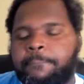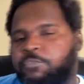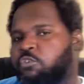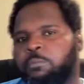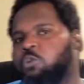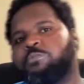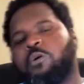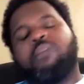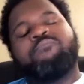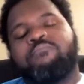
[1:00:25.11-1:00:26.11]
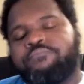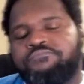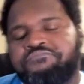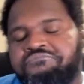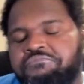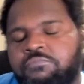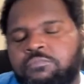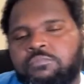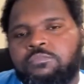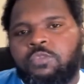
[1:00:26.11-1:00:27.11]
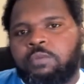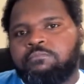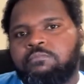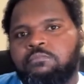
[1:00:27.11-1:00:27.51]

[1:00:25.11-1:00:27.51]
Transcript: But for the most part, no.